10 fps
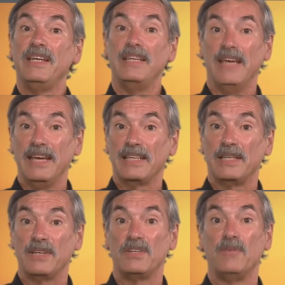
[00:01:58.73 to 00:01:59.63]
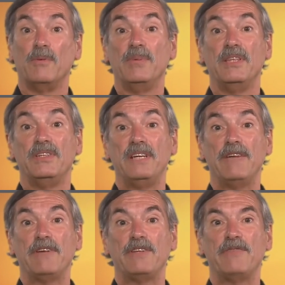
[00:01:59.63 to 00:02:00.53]
The eighth lesson will be the
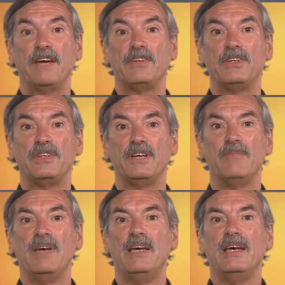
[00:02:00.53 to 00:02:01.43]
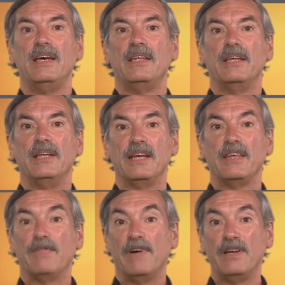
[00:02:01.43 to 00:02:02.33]
ZFS file system. The ninth
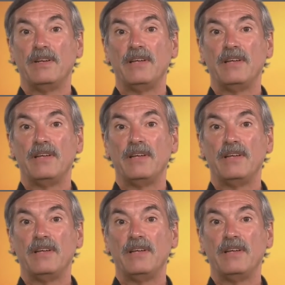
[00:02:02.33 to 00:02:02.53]
and final